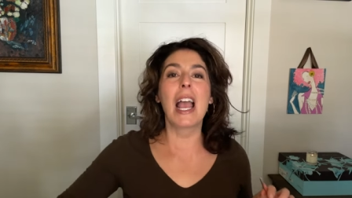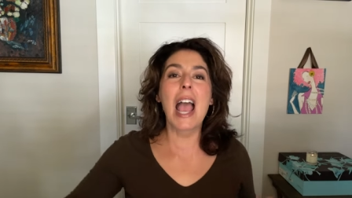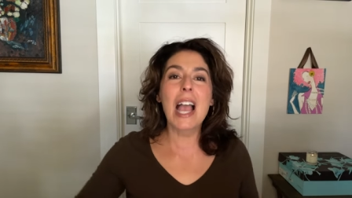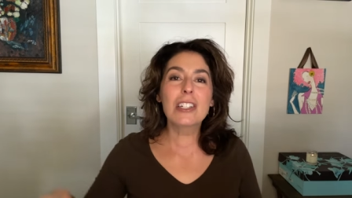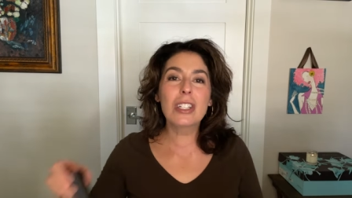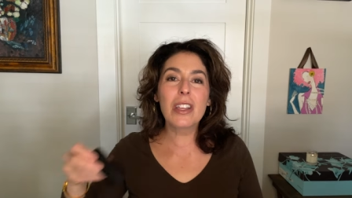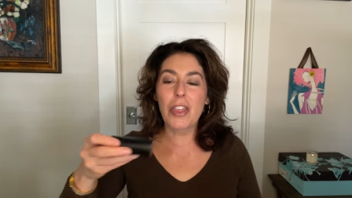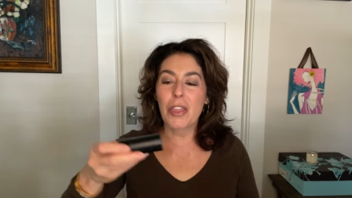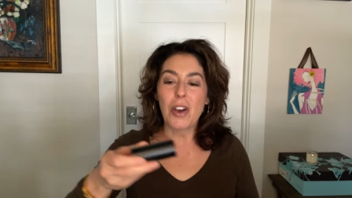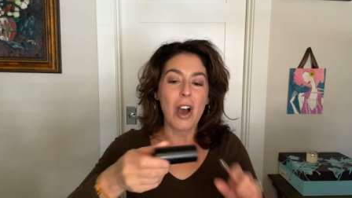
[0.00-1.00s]
I actually
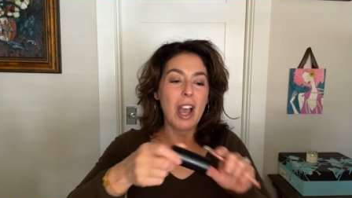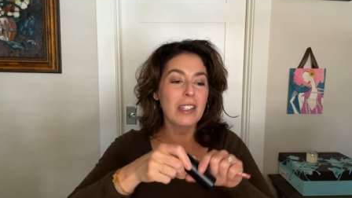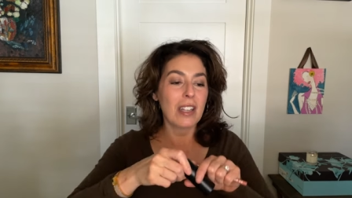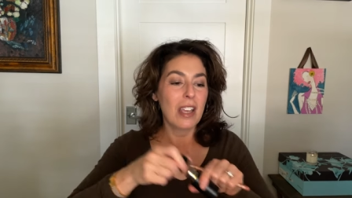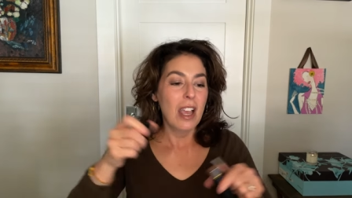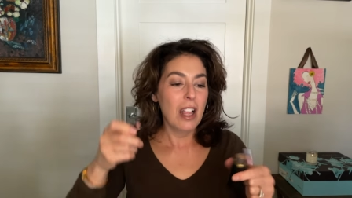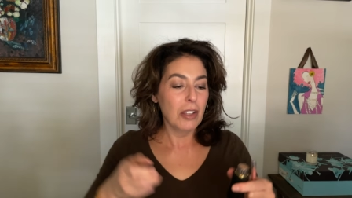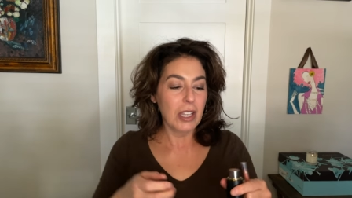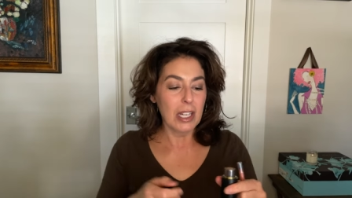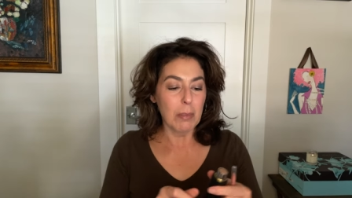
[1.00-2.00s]
thought,
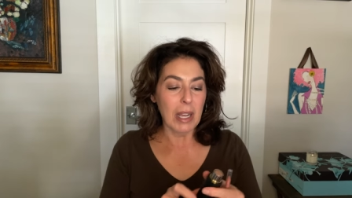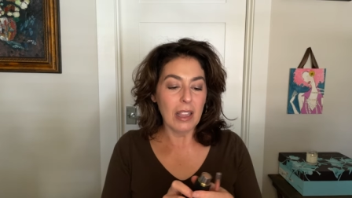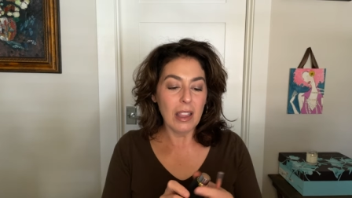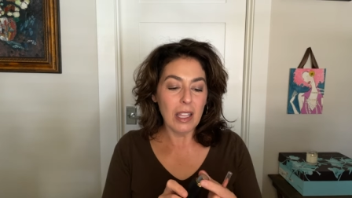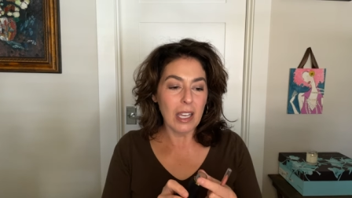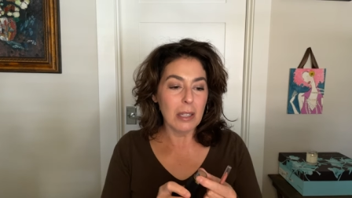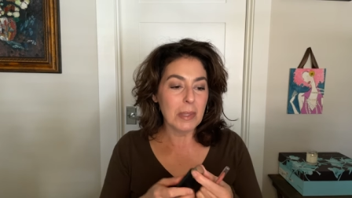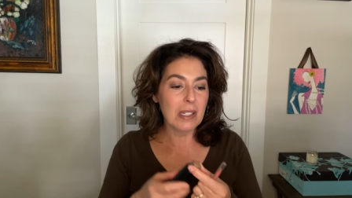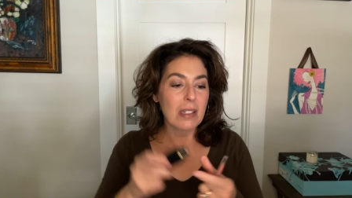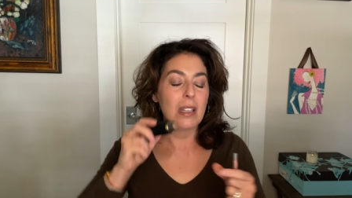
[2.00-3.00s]
looking at my lips,